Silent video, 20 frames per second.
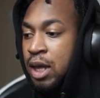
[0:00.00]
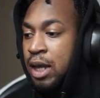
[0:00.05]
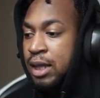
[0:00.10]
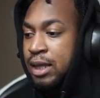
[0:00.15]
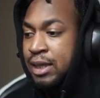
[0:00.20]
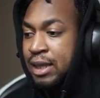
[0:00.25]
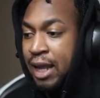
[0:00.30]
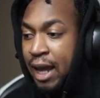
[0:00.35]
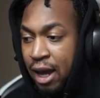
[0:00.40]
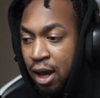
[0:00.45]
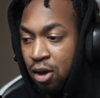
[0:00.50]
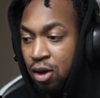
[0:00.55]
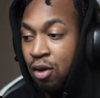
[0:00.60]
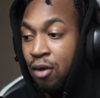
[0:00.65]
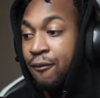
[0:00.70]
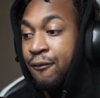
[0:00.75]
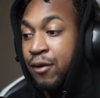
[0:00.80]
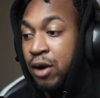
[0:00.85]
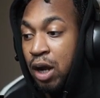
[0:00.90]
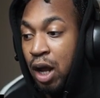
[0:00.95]
Now
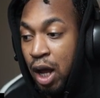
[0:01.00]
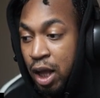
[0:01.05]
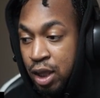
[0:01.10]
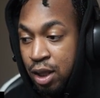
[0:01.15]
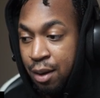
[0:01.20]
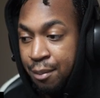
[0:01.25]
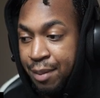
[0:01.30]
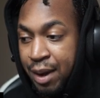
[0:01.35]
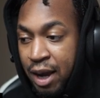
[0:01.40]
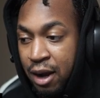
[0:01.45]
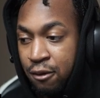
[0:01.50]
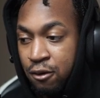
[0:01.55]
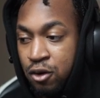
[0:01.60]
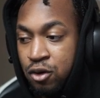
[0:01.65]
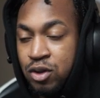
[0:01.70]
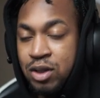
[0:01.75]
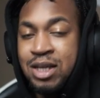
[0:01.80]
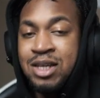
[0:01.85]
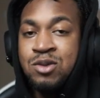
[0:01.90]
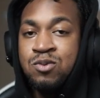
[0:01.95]
for the
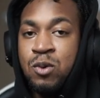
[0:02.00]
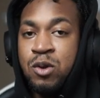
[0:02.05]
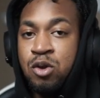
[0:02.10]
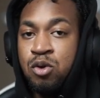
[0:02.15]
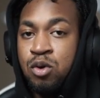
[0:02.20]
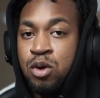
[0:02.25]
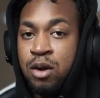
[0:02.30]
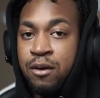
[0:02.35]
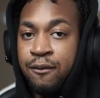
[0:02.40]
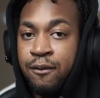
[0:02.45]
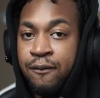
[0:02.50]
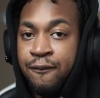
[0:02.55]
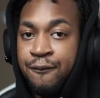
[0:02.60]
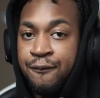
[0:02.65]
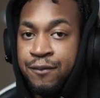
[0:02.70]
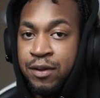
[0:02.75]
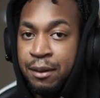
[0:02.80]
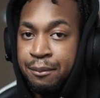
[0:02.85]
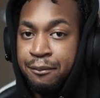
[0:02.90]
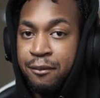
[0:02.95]
underbarrel, this one you could
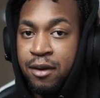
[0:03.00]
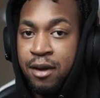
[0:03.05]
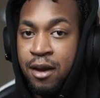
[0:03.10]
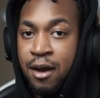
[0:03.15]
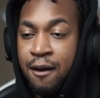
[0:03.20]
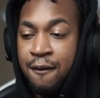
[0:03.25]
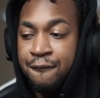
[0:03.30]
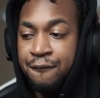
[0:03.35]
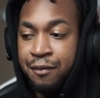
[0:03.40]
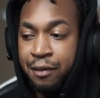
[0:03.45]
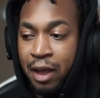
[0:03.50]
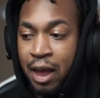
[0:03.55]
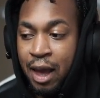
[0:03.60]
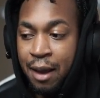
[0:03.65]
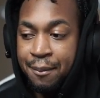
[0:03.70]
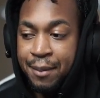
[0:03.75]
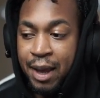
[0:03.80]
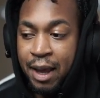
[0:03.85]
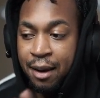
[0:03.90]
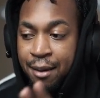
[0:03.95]

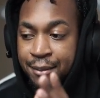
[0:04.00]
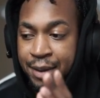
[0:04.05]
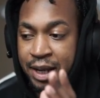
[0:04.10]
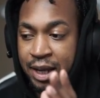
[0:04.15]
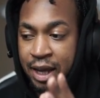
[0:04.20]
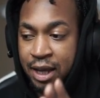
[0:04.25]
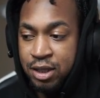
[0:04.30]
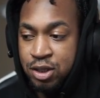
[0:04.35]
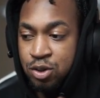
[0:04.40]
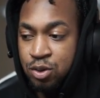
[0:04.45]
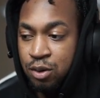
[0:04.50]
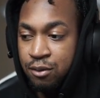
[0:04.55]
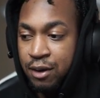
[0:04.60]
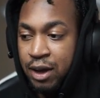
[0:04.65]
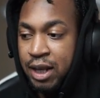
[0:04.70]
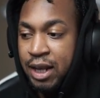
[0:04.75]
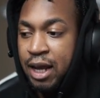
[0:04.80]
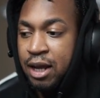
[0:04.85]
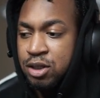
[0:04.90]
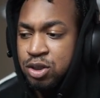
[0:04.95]
flop, and I'm gonna get to it
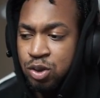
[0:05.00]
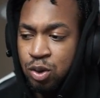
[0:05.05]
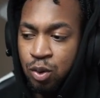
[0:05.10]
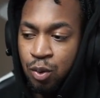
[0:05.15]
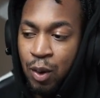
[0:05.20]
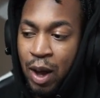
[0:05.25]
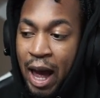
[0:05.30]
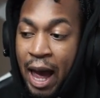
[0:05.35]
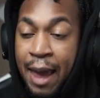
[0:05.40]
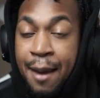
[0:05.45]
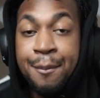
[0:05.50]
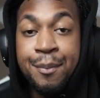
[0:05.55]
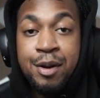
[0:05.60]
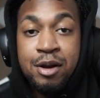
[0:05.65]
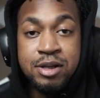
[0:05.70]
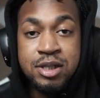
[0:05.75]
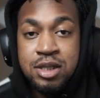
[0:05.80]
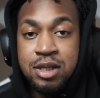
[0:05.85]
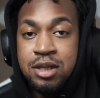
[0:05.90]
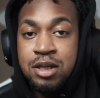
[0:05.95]
right now. So I
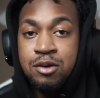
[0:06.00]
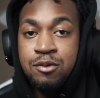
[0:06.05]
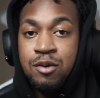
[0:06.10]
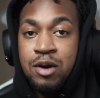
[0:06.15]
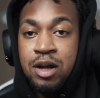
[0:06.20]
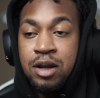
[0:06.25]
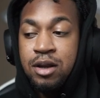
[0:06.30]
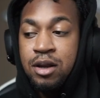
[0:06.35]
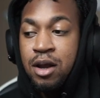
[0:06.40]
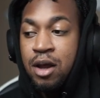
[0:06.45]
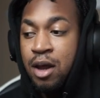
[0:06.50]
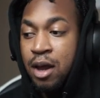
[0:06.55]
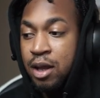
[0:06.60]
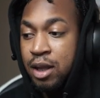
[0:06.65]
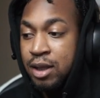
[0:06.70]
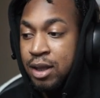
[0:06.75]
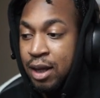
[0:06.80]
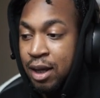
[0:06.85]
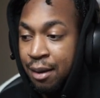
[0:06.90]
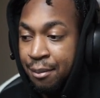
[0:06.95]
personally run
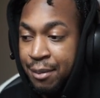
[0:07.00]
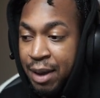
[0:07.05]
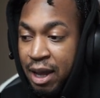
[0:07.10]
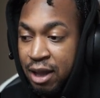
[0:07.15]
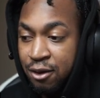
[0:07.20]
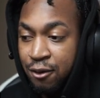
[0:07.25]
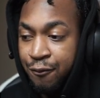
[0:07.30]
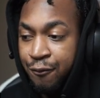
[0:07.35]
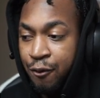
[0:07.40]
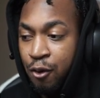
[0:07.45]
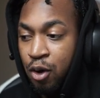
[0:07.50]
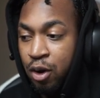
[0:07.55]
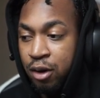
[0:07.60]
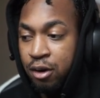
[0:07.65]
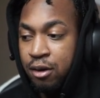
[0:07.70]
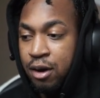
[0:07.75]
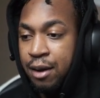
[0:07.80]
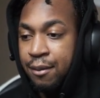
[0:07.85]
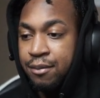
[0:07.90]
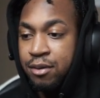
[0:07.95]
the COMMANDO
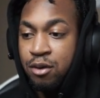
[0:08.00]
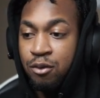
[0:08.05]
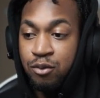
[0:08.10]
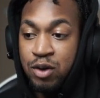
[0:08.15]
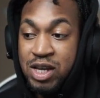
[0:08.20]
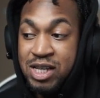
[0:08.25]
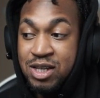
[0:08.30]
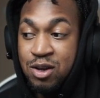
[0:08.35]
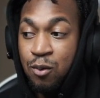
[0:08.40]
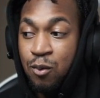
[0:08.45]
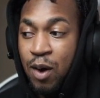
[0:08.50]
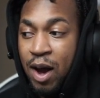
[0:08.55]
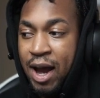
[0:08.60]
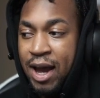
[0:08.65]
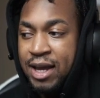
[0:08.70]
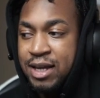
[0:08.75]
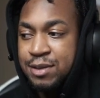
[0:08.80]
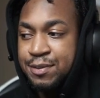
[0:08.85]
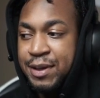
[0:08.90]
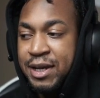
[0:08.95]
FOREGRIP. The reason
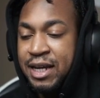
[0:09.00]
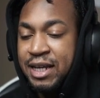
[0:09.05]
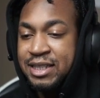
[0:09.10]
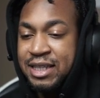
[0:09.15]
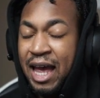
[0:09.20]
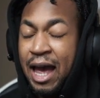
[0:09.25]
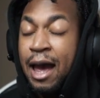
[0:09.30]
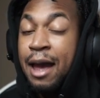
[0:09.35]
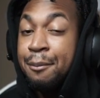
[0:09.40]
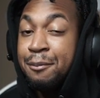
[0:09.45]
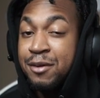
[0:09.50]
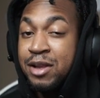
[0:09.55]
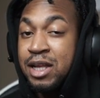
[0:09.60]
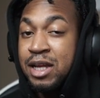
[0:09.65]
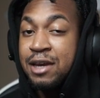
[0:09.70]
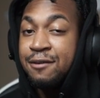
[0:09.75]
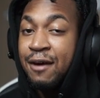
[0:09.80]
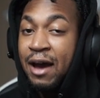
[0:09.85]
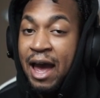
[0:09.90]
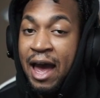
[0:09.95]
why is because I
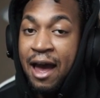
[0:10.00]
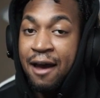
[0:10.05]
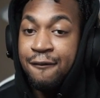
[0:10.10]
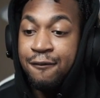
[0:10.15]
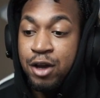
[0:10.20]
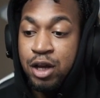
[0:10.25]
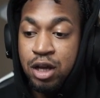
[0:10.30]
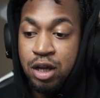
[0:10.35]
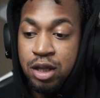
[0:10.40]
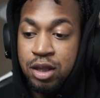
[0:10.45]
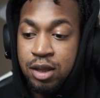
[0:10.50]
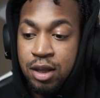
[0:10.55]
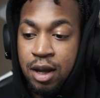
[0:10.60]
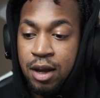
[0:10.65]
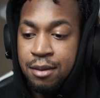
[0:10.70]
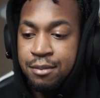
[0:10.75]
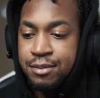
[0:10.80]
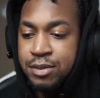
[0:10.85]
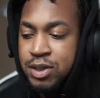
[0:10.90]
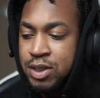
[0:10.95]
believe I have good
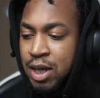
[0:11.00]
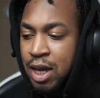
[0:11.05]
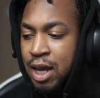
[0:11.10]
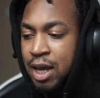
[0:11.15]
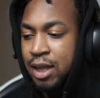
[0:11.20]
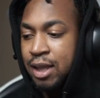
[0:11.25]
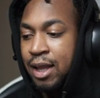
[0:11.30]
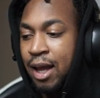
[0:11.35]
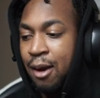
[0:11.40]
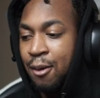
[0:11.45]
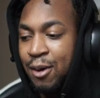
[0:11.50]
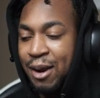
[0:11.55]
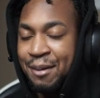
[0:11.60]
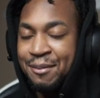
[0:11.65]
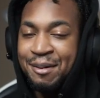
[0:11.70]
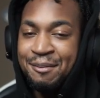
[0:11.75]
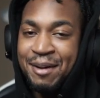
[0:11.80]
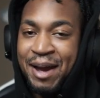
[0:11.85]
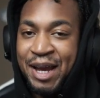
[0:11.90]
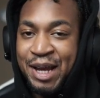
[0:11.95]
thumbs. Now, what I
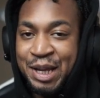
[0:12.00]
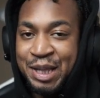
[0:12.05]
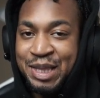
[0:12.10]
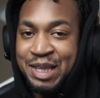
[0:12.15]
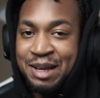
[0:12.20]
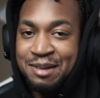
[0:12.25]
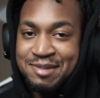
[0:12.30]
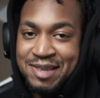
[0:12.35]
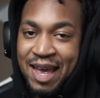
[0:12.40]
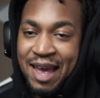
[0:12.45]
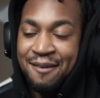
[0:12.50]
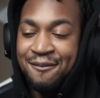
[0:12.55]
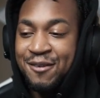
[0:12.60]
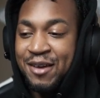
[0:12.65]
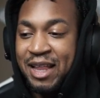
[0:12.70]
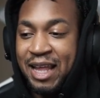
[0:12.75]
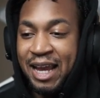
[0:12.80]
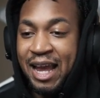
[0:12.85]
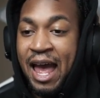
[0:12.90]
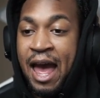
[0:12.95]
mean by good thumbs, I feel
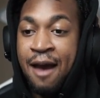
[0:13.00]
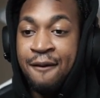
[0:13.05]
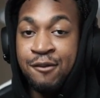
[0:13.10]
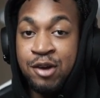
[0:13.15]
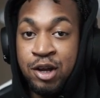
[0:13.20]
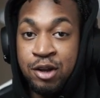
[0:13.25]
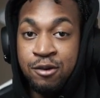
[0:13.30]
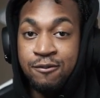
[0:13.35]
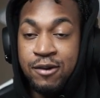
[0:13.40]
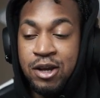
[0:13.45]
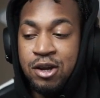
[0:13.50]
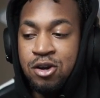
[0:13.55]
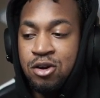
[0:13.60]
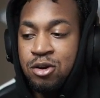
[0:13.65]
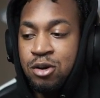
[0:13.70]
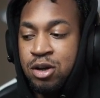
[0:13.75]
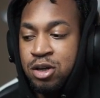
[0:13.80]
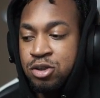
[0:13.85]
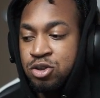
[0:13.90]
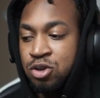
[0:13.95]
like I have good
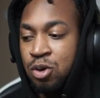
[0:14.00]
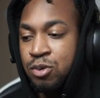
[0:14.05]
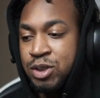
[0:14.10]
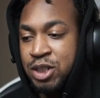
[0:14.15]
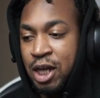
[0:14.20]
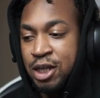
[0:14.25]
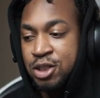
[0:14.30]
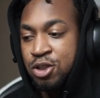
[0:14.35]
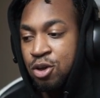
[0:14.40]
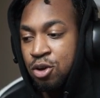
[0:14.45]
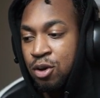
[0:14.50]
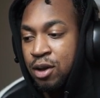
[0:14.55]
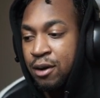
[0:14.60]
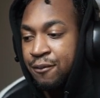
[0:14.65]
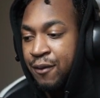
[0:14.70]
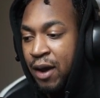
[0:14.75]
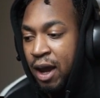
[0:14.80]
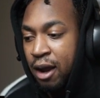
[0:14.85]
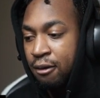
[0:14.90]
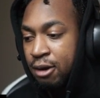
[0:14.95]
recoil control, which I'll show you in the
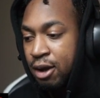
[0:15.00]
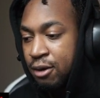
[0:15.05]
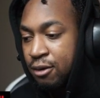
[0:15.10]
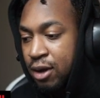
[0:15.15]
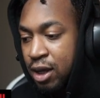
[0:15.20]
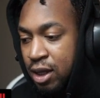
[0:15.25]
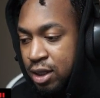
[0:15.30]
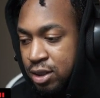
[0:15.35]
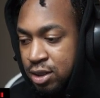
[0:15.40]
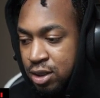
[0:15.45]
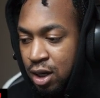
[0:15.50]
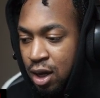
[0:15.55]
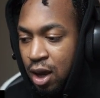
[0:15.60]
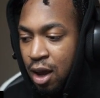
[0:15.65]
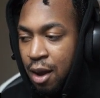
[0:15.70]
firing range.